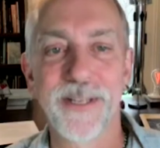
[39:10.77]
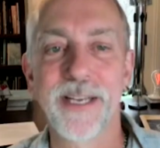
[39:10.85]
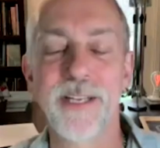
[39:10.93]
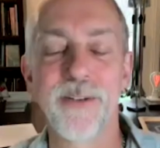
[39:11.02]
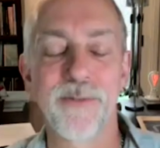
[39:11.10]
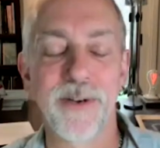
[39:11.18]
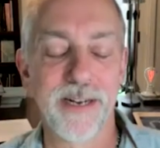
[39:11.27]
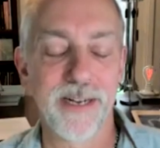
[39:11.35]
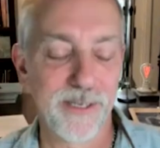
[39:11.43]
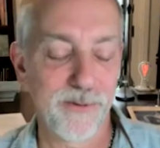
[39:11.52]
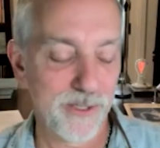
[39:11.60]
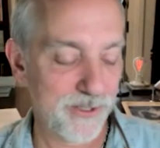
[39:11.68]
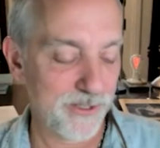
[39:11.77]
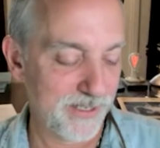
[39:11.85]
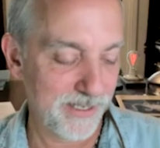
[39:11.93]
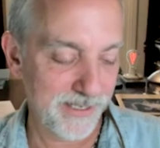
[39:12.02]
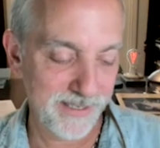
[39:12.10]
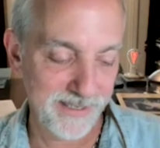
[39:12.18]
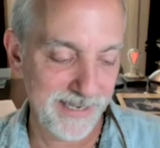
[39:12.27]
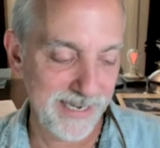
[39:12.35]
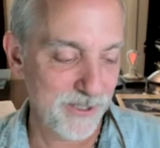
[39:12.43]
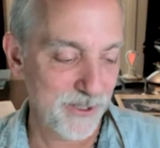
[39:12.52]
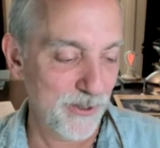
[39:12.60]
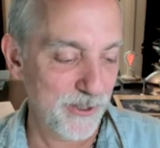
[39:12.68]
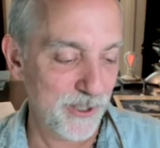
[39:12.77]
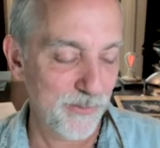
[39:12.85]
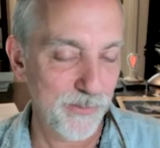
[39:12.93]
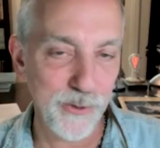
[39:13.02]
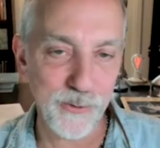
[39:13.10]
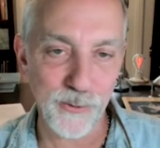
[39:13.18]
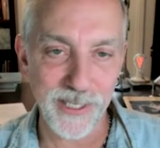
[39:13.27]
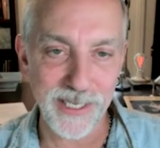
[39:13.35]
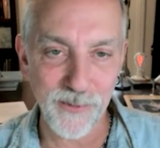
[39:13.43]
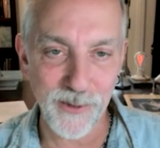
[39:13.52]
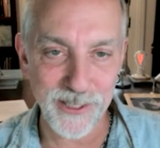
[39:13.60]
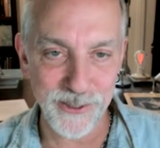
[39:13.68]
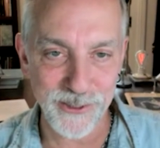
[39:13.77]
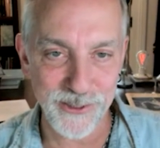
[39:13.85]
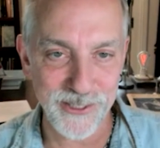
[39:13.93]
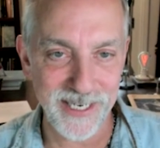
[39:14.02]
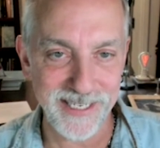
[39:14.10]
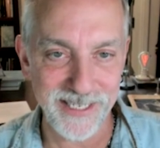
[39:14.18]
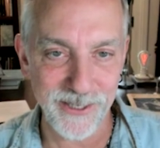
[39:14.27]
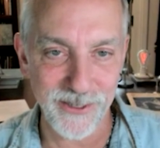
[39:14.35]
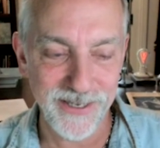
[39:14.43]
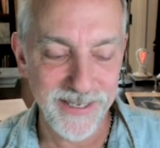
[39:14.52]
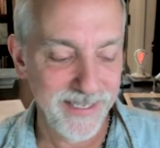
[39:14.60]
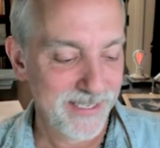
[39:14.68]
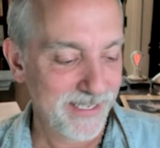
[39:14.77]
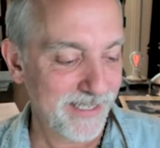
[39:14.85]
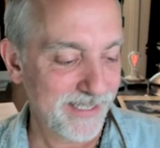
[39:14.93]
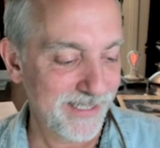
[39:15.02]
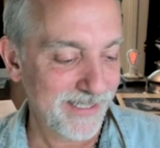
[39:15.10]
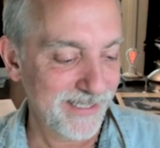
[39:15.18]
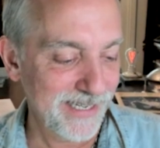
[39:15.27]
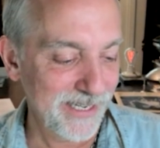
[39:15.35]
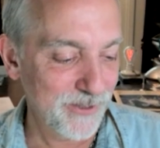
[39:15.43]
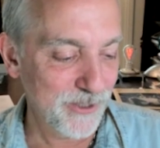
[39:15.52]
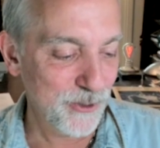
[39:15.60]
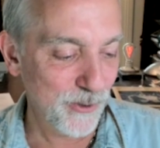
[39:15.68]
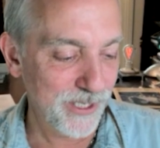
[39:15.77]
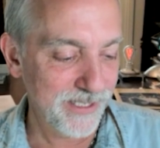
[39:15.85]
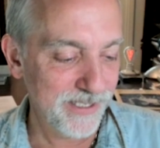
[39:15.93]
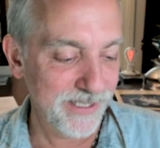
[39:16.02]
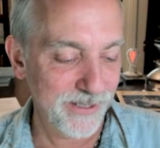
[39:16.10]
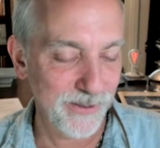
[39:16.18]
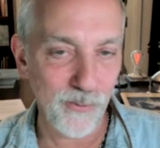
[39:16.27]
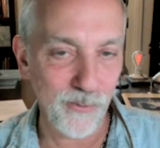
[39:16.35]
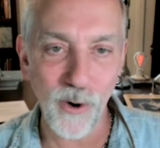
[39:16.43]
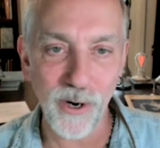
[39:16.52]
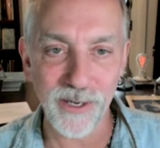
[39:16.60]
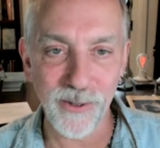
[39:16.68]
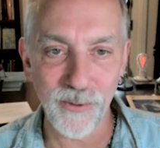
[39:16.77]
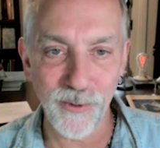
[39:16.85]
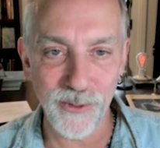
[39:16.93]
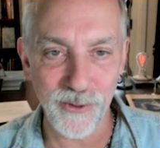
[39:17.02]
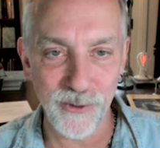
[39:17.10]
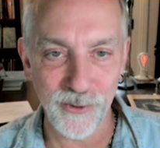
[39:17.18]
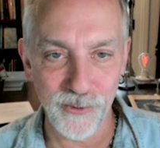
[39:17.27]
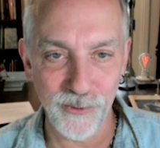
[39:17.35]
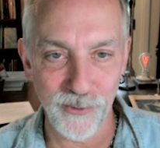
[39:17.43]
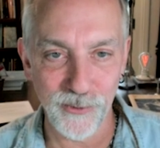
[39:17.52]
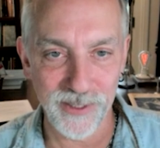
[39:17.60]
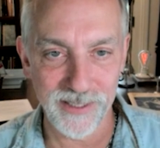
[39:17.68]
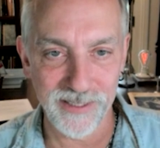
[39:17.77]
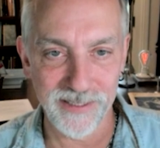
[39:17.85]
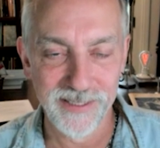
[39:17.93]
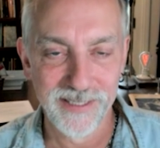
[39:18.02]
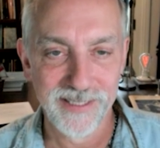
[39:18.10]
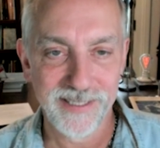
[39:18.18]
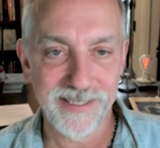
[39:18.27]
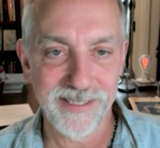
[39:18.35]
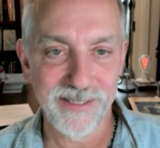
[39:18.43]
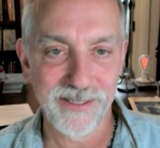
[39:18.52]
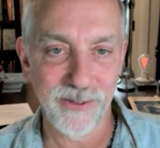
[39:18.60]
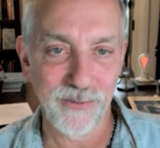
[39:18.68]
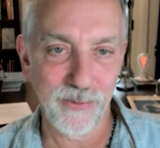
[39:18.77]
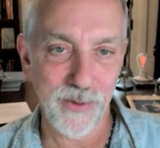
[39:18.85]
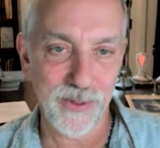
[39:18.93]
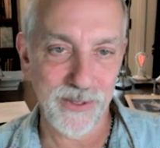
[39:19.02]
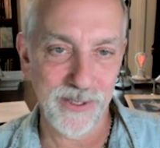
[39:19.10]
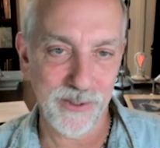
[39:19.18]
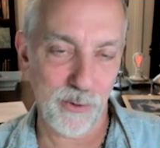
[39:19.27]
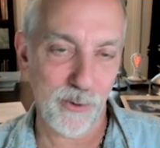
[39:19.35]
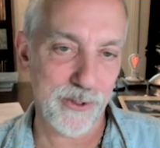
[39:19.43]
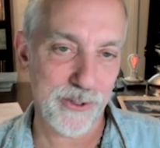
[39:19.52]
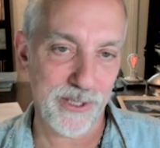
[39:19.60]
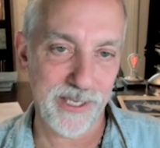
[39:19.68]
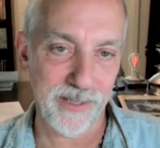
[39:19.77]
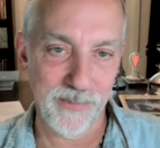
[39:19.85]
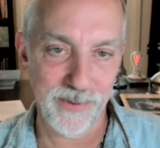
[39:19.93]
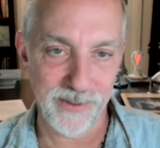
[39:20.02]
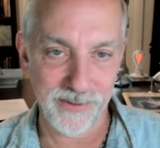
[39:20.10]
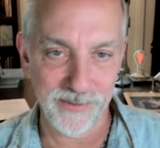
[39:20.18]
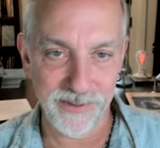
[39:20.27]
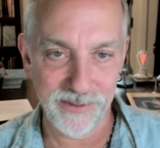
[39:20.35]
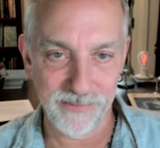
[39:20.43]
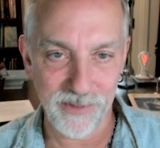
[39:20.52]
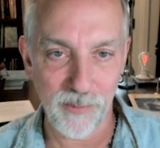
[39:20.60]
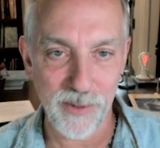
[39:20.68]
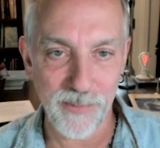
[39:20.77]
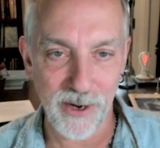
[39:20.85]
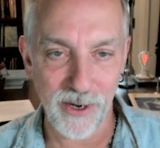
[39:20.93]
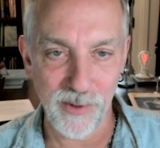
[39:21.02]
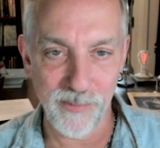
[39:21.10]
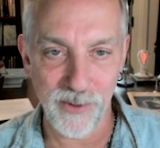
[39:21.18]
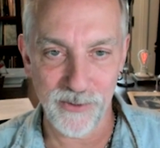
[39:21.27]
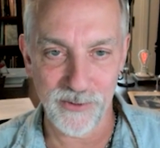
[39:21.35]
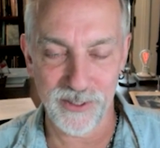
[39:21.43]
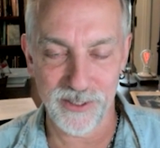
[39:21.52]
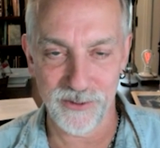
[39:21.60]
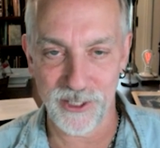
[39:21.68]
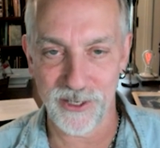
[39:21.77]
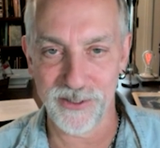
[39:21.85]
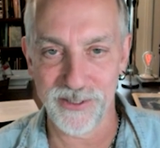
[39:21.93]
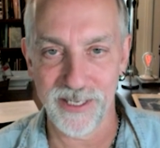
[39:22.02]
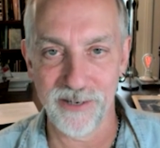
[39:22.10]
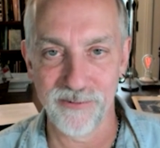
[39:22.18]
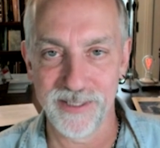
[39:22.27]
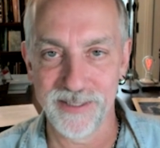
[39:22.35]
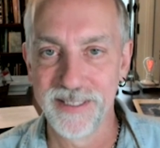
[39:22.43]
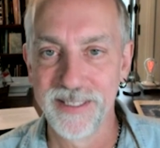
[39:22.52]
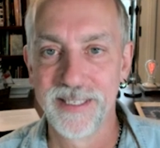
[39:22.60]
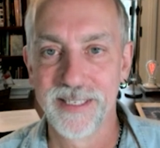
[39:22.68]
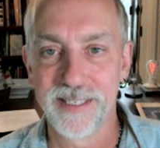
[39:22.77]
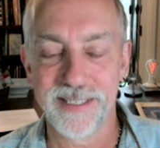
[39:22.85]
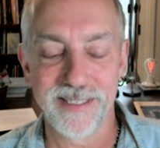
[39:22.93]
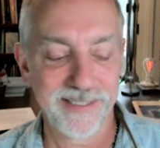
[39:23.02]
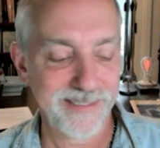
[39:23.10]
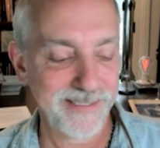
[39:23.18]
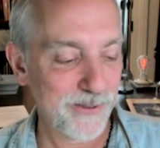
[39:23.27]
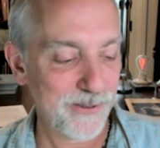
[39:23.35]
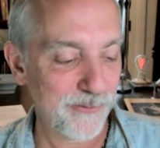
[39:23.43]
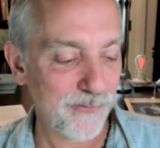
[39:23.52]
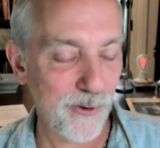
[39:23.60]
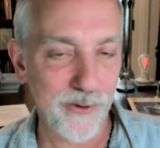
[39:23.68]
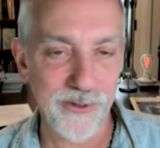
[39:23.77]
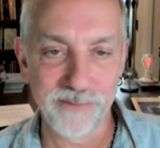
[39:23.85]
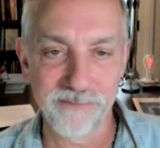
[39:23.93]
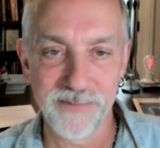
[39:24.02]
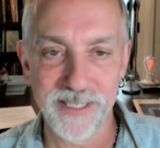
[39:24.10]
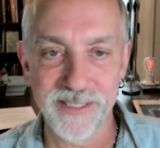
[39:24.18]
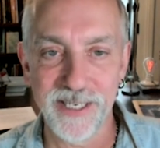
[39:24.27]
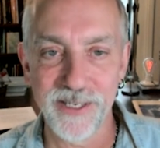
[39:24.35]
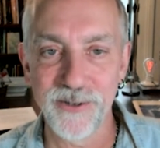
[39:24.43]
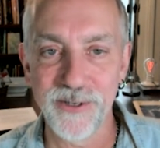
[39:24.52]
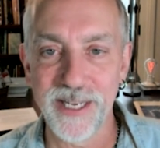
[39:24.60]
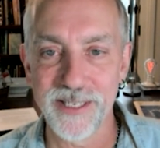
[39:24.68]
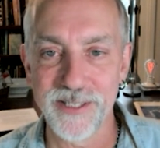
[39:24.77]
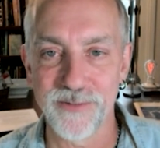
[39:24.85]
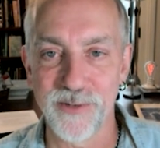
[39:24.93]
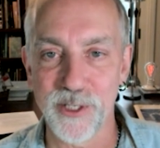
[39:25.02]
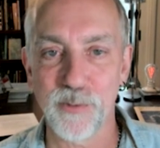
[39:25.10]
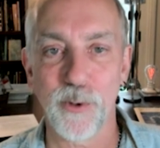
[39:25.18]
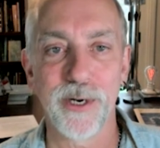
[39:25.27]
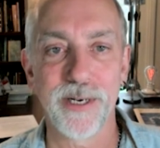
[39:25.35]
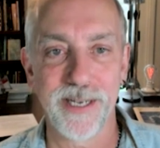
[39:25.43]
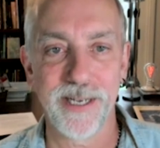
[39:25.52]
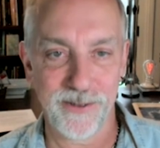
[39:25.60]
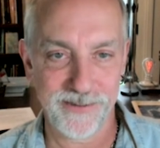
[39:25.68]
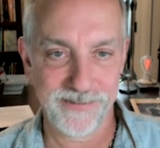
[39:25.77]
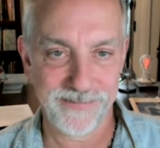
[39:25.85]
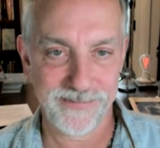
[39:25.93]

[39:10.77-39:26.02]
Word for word: thank you very kindly, Richard. Uh, as you know, it's a mutual admiration society here. Uh, I've enjoyed uh, working with you uh, uh, with the Explorers Club, uh, the alma mater we both share and love, and you know, look forward to continued days of exploring together.